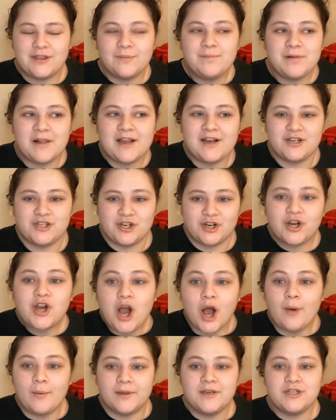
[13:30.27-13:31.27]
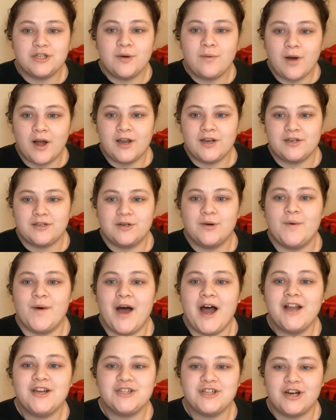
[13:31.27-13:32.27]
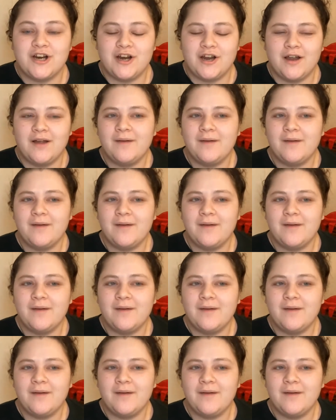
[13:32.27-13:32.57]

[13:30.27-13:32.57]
the players you're going to want to watch,